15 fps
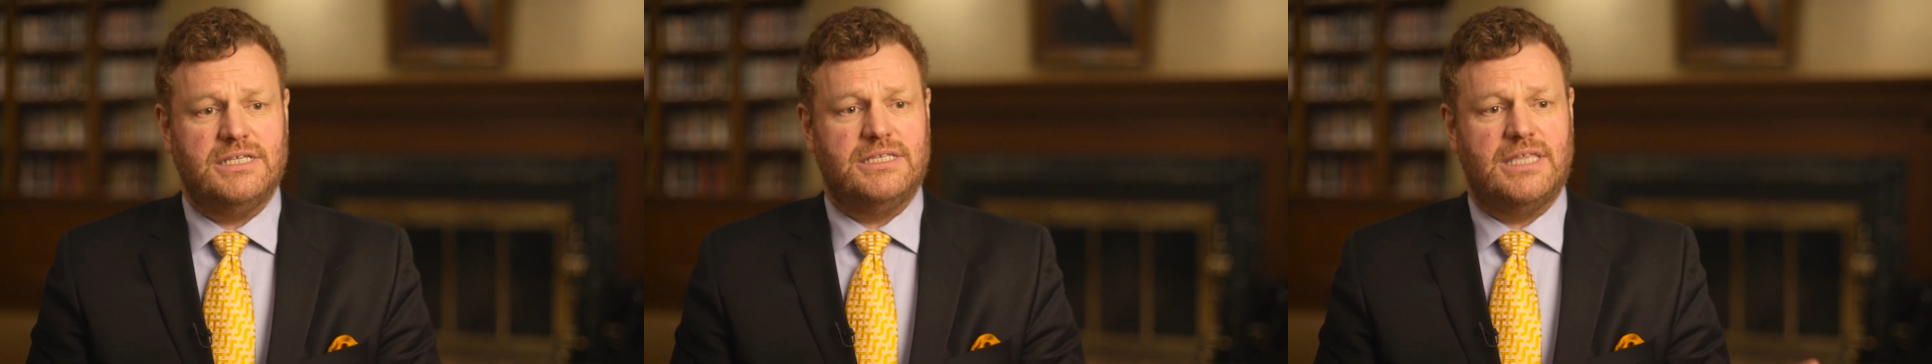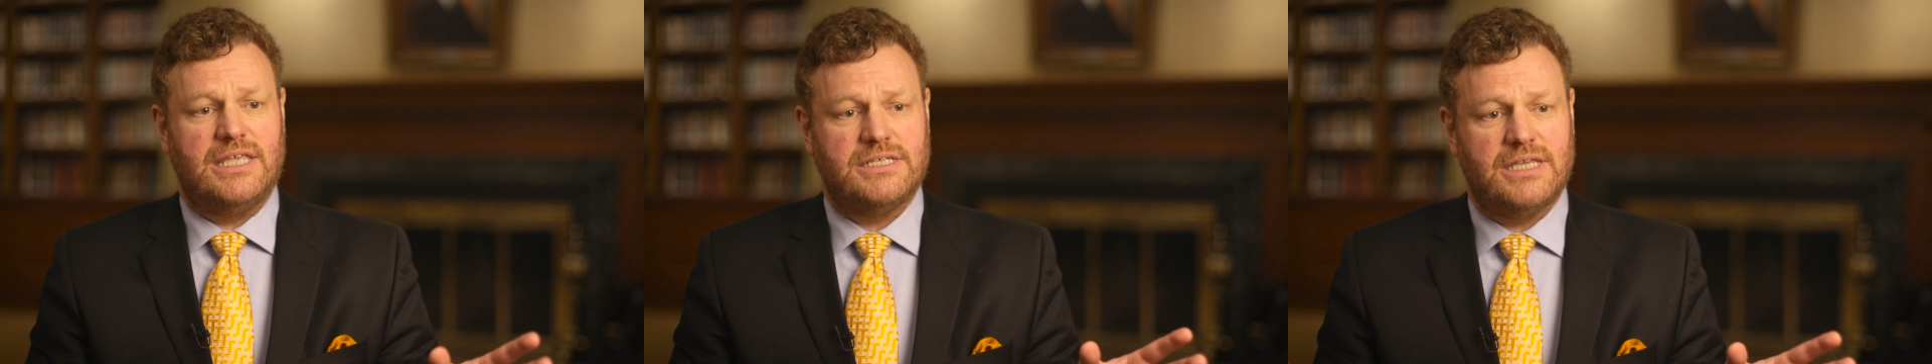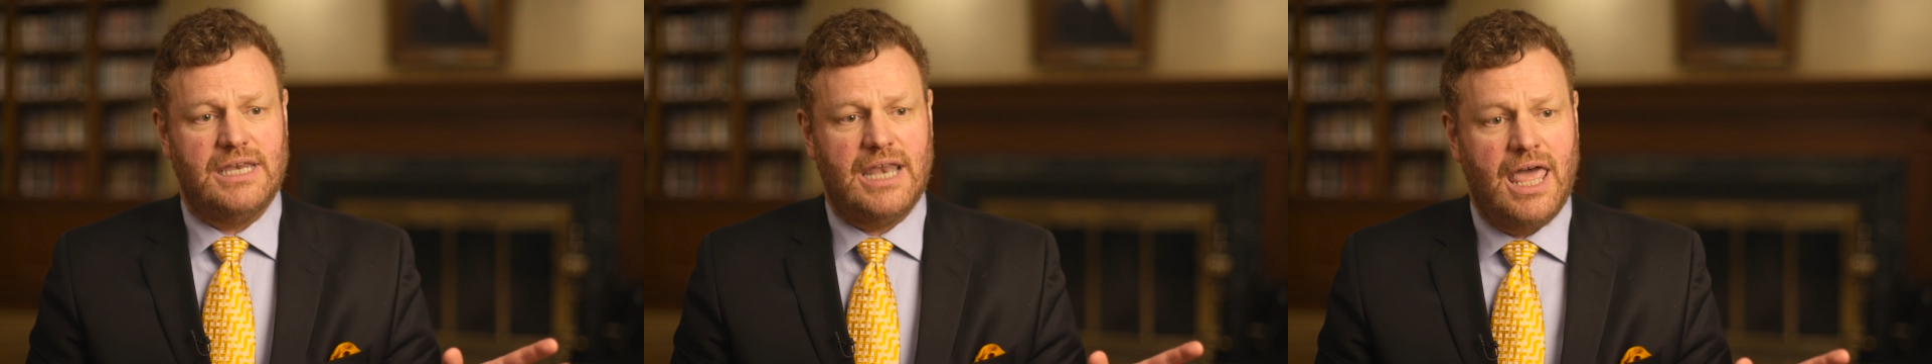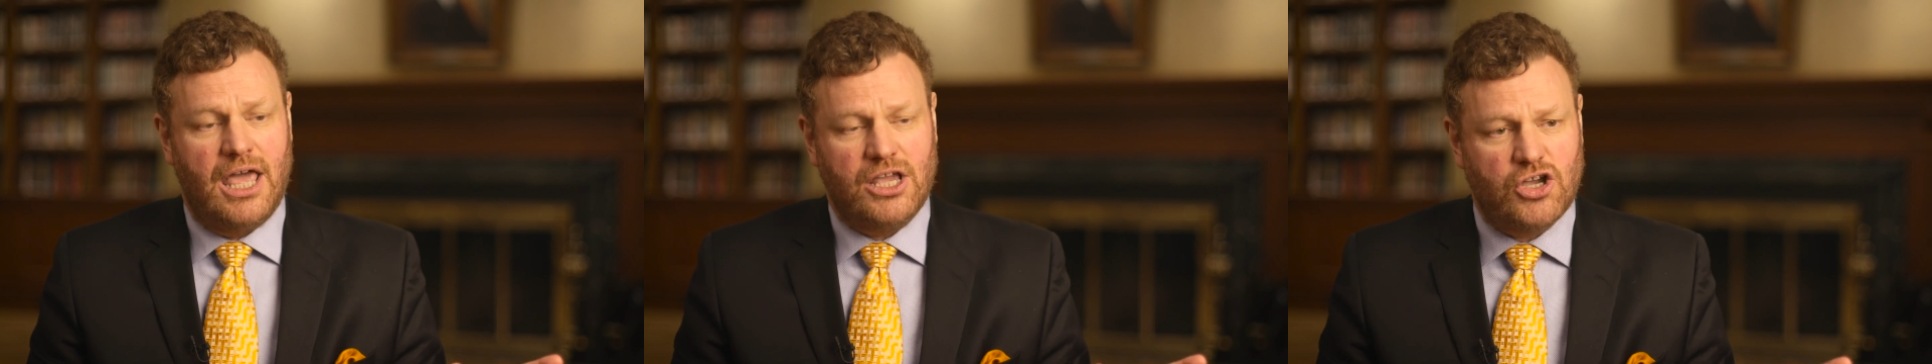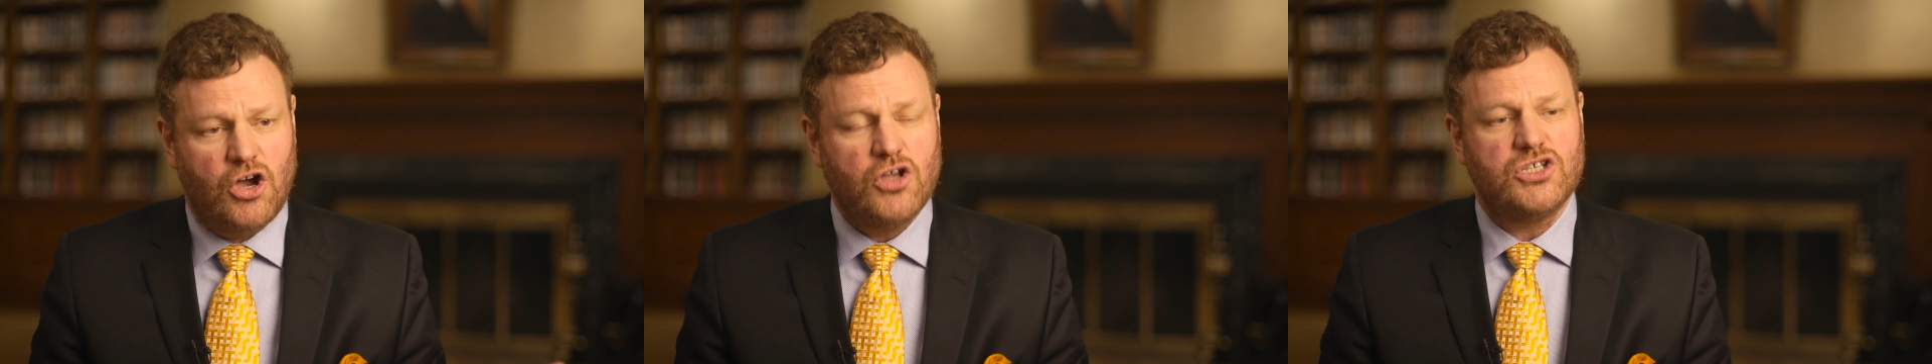is there's a
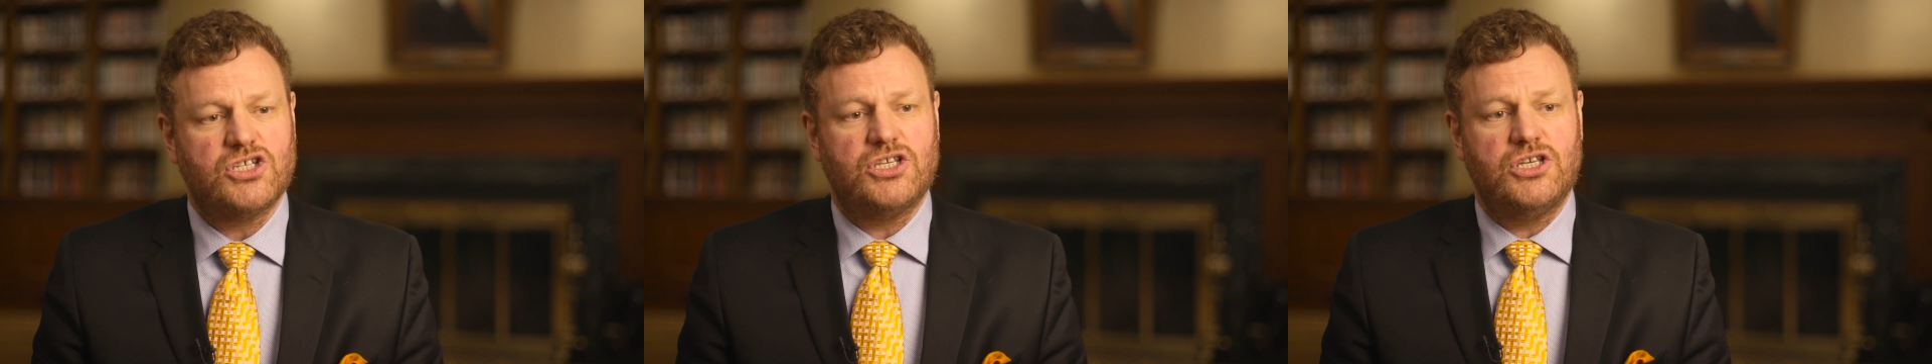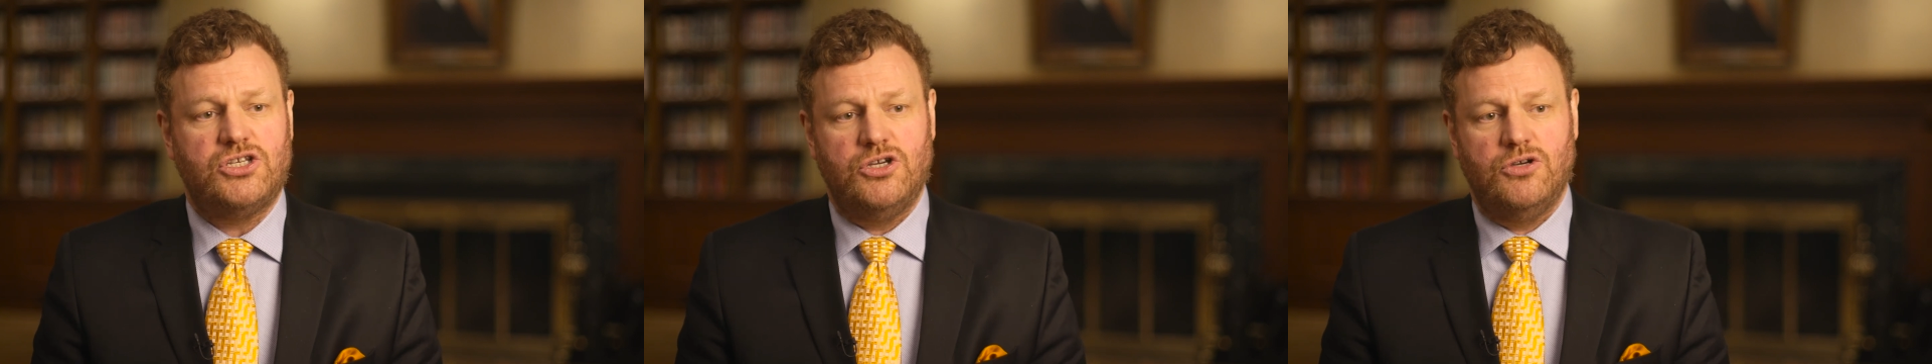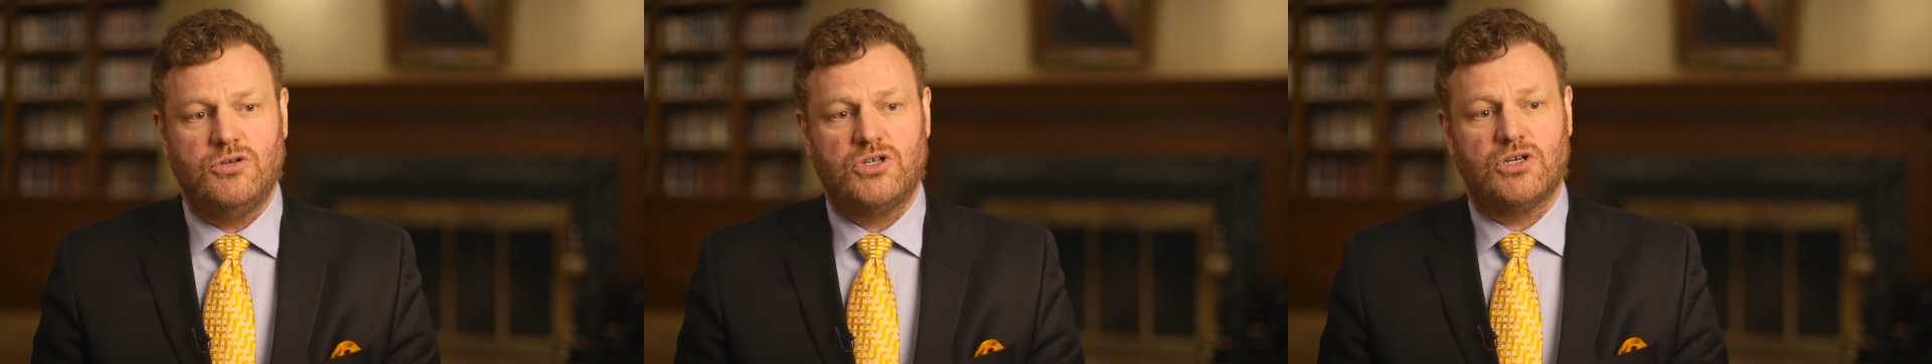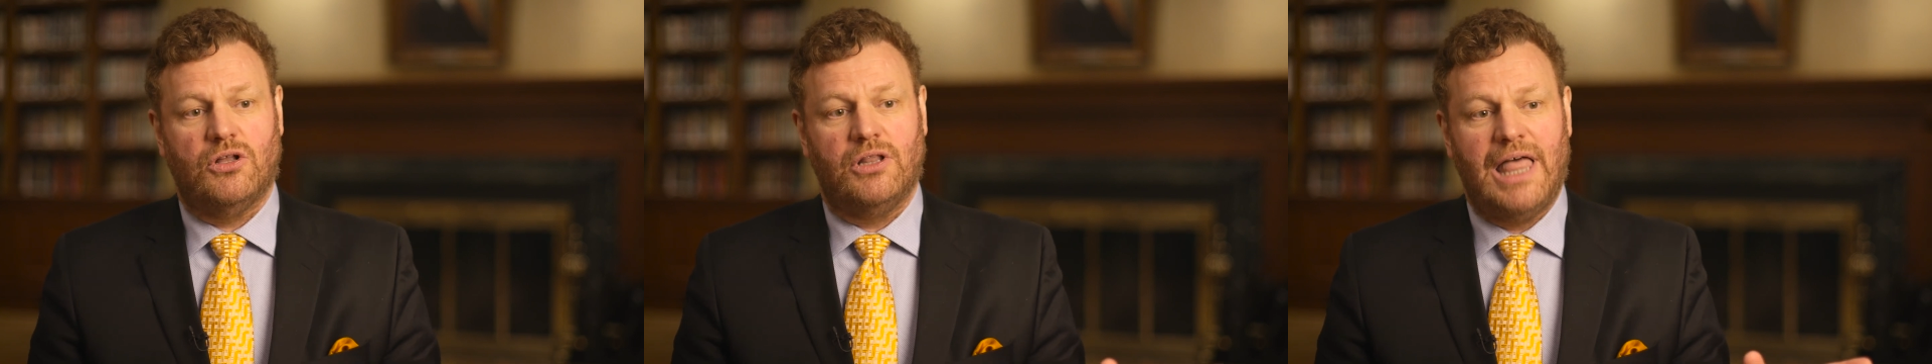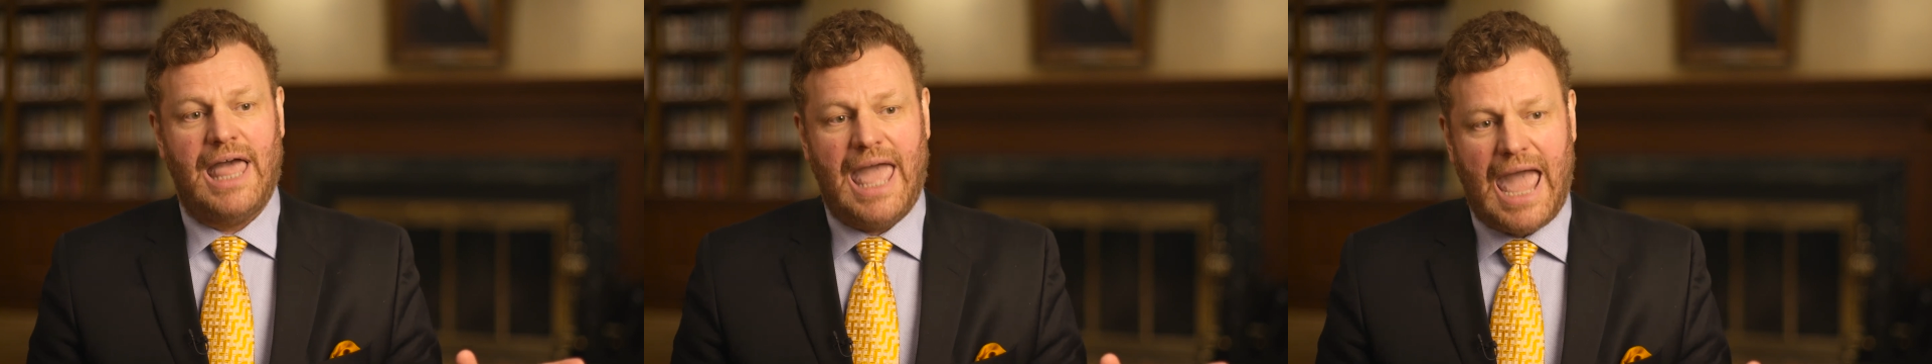
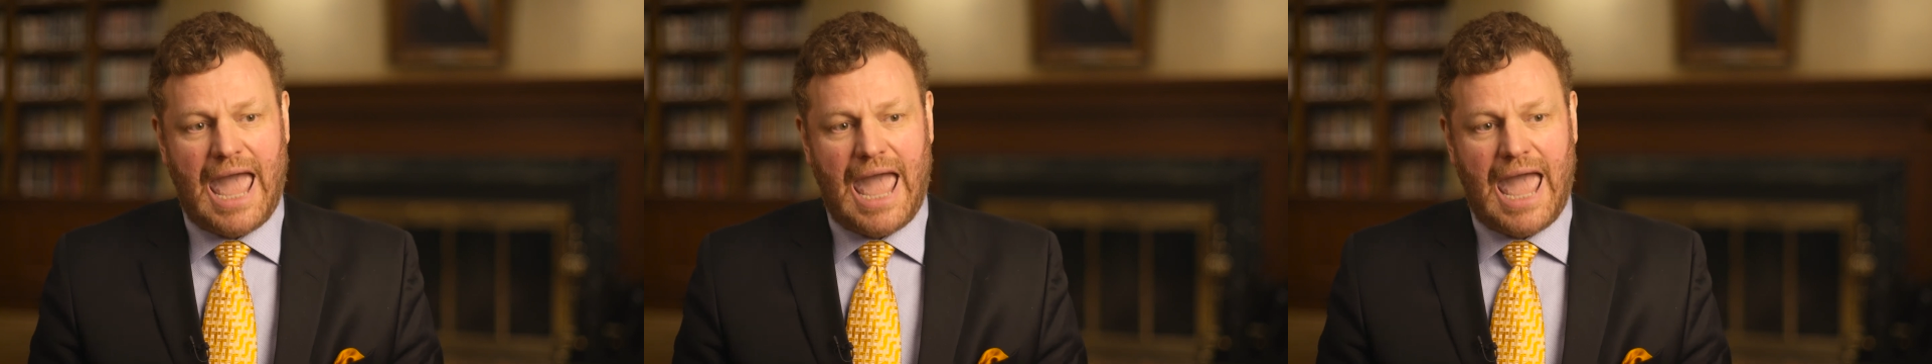constitutional